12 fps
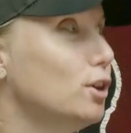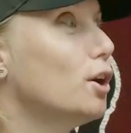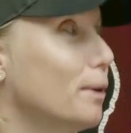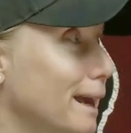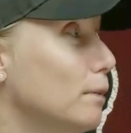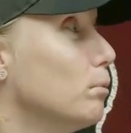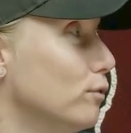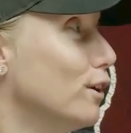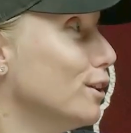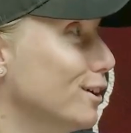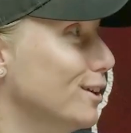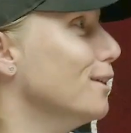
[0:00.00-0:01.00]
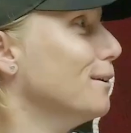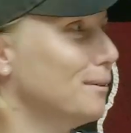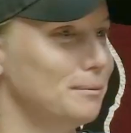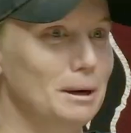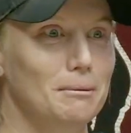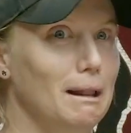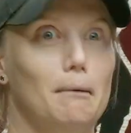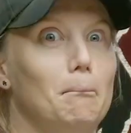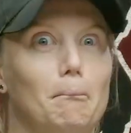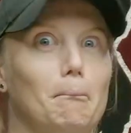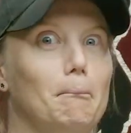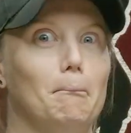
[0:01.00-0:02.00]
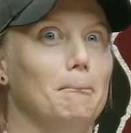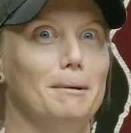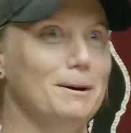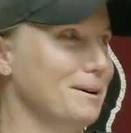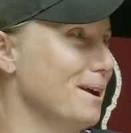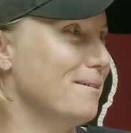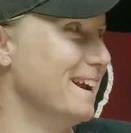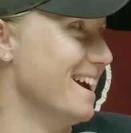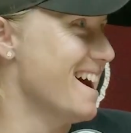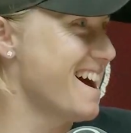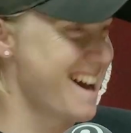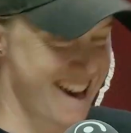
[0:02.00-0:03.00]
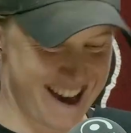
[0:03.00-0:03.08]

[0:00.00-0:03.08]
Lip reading: You go ahead. We'll follow you. And we were like, we're not going.